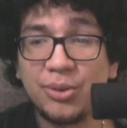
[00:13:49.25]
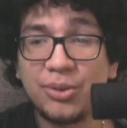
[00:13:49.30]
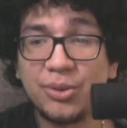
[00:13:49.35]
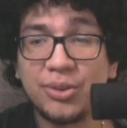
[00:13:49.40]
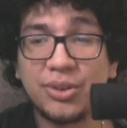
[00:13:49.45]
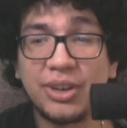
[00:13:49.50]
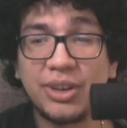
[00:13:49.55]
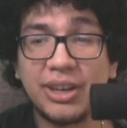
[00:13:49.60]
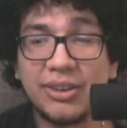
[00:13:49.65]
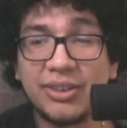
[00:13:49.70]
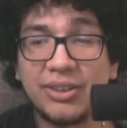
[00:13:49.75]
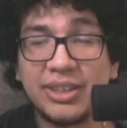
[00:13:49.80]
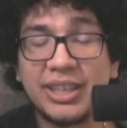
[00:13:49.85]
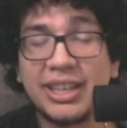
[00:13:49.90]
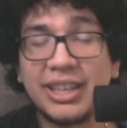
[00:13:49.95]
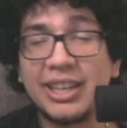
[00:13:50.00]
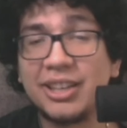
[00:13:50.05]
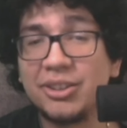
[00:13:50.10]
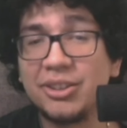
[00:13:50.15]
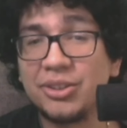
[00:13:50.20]
those are
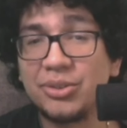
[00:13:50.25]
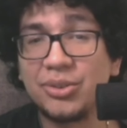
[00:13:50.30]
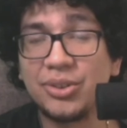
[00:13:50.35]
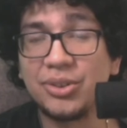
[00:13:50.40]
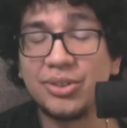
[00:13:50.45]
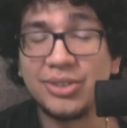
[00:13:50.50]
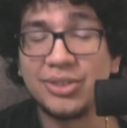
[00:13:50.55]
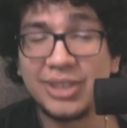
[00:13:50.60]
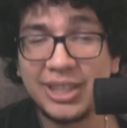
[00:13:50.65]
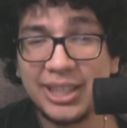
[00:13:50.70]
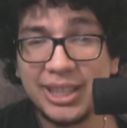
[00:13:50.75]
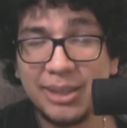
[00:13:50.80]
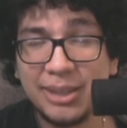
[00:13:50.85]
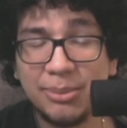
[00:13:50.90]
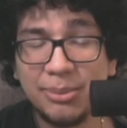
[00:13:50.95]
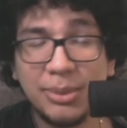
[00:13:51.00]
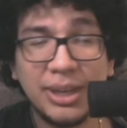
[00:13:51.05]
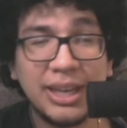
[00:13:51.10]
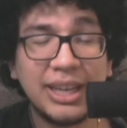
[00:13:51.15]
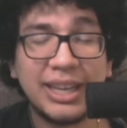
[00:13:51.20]
guaranteed kills for your
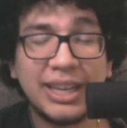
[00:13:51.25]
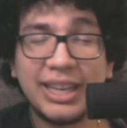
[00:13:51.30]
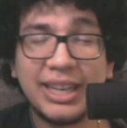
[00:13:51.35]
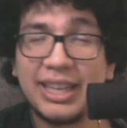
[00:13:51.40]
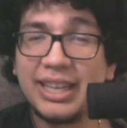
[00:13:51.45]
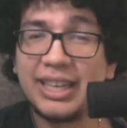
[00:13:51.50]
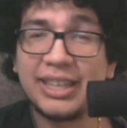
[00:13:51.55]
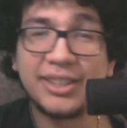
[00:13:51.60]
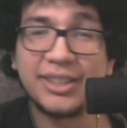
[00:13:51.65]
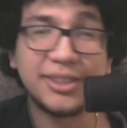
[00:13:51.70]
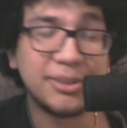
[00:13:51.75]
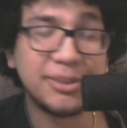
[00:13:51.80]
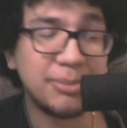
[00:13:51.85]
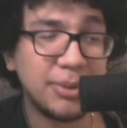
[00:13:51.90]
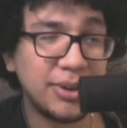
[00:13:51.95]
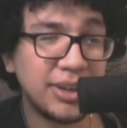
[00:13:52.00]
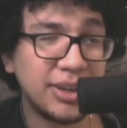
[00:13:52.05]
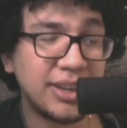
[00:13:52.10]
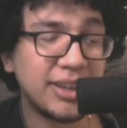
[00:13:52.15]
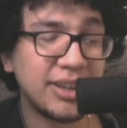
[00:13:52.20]
team, and it's just
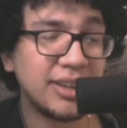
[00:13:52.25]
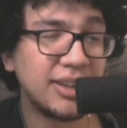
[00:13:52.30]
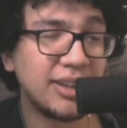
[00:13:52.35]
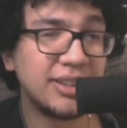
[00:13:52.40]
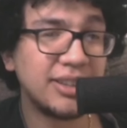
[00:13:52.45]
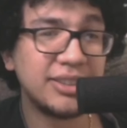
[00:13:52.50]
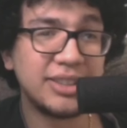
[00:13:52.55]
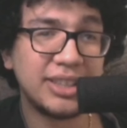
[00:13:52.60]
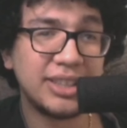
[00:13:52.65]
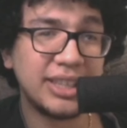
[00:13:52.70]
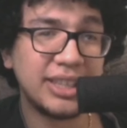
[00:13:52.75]
very clutch.